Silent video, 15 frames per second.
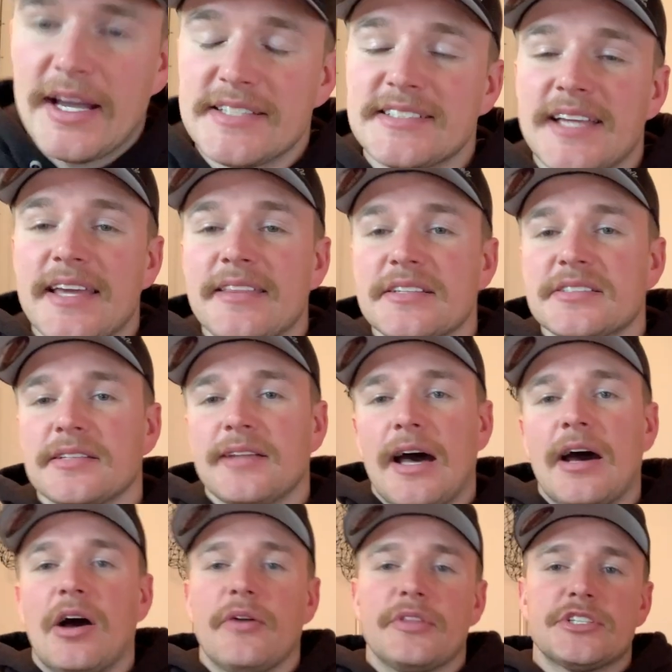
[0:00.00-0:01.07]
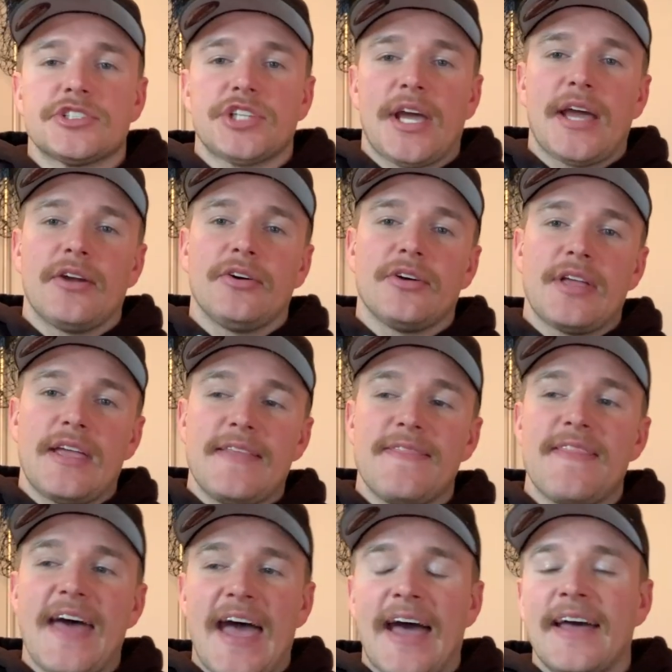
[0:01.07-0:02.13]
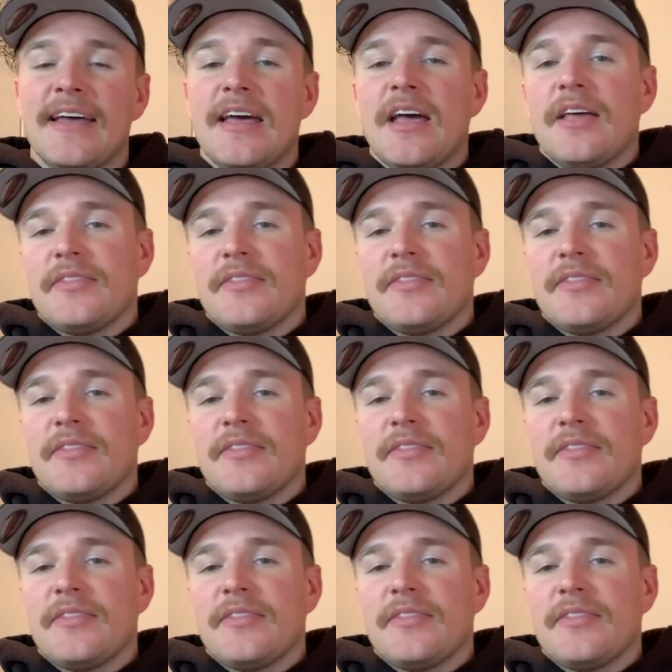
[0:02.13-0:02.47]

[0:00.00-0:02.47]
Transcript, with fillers: I say this a lot on this channel in that